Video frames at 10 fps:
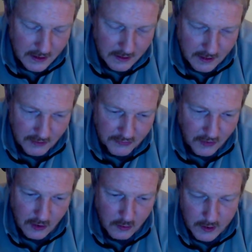they're
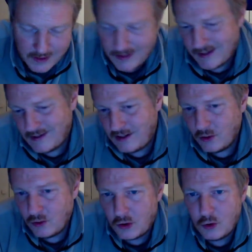following us
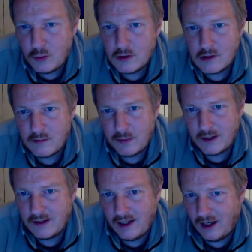YouTubers,
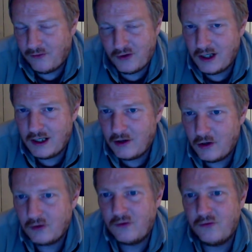but definitely
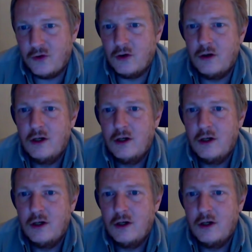not for